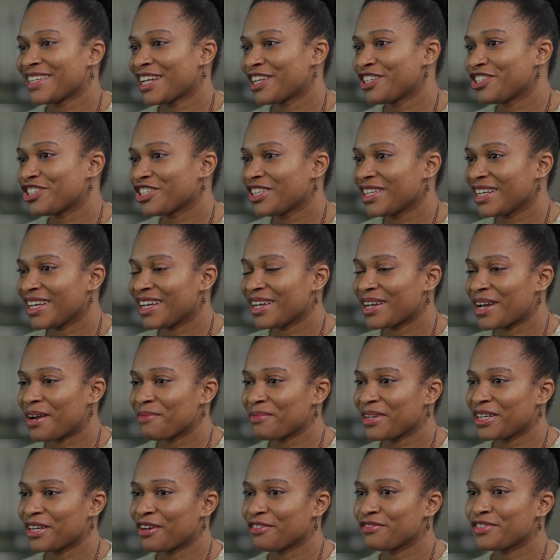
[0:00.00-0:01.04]
as an engineer.
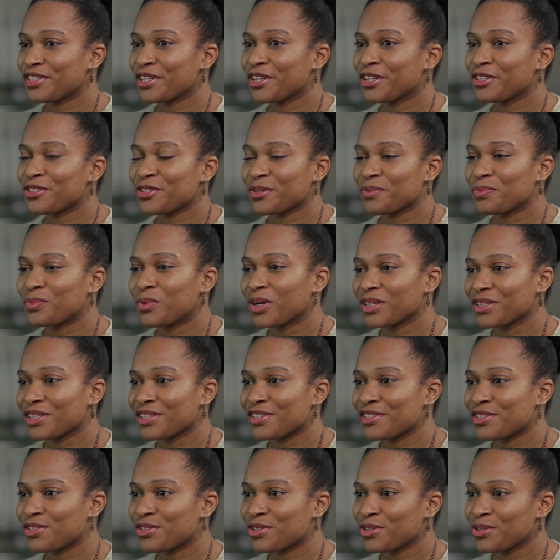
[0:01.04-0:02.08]
I mean, I've turned up
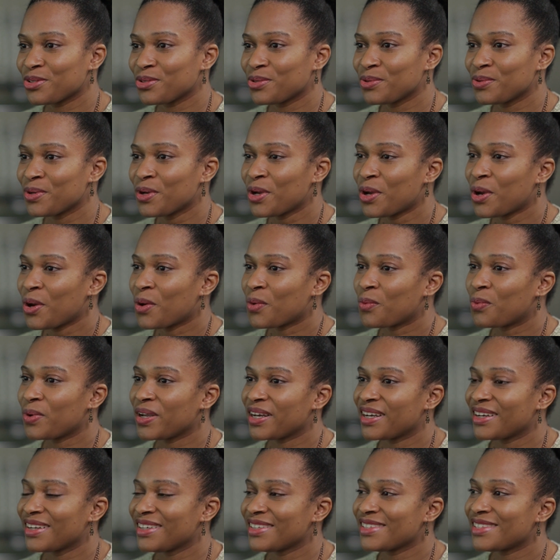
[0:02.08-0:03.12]
once to
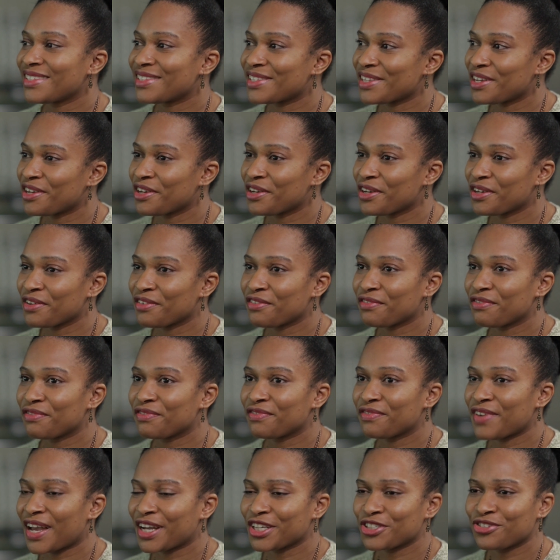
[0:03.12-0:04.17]
witness a
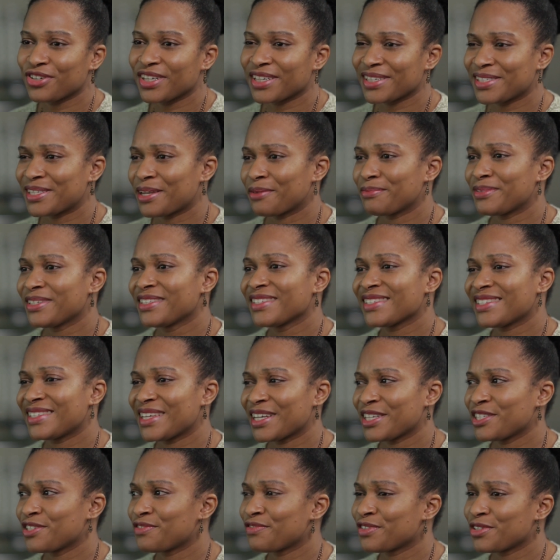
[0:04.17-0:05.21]
factory acceptance
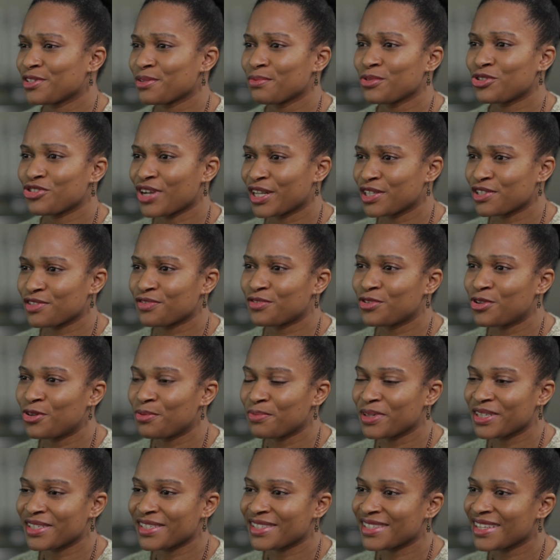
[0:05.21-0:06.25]
test for some
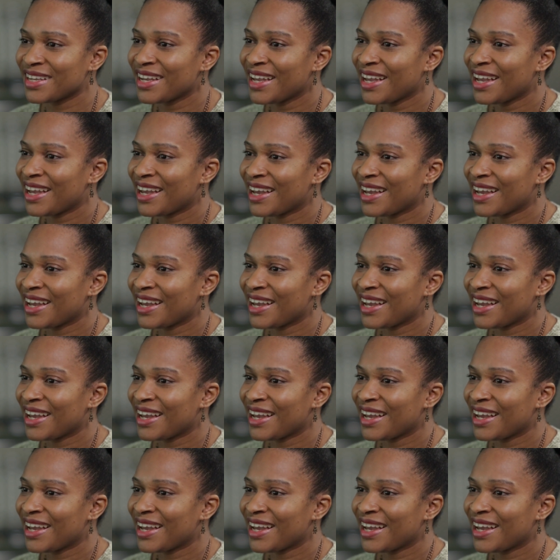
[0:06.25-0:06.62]
transformers,